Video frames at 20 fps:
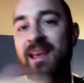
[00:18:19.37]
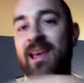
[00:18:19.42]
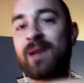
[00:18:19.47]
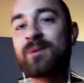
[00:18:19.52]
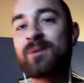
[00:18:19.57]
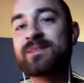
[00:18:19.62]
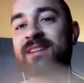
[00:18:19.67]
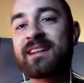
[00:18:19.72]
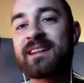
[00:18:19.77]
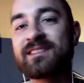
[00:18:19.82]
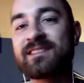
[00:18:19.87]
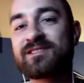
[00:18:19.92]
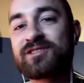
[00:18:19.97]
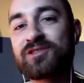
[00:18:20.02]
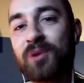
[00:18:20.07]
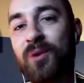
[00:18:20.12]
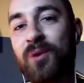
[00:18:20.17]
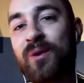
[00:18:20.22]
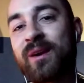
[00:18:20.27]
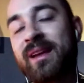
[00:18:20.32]
was his
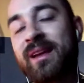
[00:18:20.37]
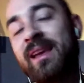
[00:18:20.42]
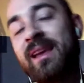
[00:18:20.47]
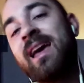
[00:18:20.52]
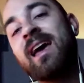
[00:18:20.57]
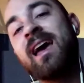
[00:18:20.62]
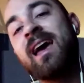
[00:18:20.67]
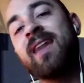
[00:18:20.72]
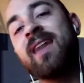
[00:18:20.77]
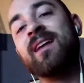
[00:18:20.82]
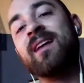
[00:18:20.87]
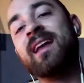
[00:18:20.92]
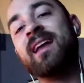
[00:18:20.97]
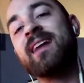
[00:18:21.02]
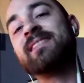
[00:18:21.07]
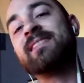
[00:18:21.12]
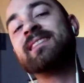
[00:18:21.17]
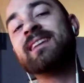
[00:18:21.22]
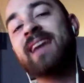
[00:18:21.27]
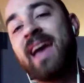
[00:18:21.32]
story, and then
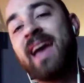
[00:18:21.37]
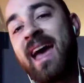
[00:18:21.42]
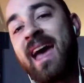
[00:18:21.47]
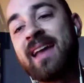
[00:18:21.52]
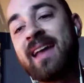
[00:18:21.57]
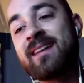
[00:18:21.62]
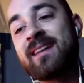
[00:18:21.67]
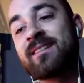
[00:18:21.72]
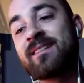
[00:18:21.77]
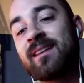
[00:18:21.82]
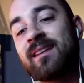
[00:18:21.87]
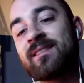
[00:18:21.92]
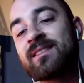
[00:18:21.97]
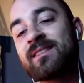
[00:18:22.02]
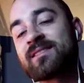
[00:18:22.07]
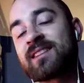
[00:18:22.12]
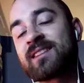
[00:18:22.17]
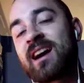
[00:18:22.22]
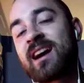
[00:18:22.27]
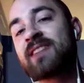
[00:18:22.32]
at the end,
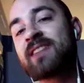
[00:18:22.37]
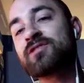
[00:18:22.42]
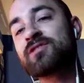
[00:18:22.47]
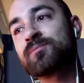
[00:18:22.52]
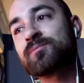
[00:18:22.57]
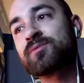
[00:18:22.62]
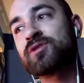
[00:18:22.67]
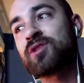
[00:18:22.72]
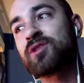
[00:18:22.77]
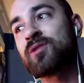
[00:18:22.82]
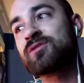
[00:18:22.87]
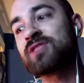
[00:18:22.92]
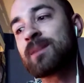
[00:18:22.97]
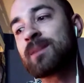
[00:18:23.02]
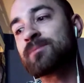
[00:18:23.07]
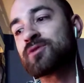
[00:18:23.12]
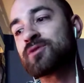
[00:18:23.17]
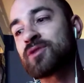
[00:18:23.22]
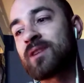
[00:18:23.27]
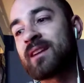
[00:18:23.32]
this guy shows
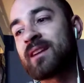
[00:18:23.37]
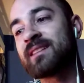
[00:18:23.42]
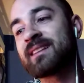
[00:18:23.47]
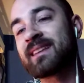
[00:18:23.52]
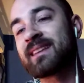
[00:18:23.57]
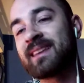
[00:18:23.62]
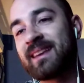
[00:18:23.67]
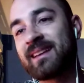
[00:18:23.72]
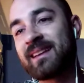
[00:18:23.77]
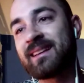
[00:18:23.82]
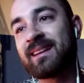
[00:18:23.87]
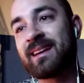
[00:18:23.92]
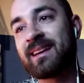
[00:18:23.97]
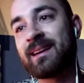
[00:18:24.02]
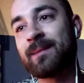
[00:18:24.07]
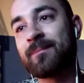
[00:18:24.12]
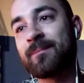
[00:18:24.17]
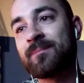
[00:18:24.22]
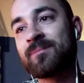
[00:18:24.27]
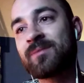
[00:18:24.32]
up trying to kill
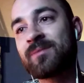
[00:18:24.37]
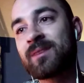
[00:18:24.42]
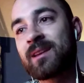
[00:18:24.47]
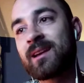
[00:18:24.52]
him,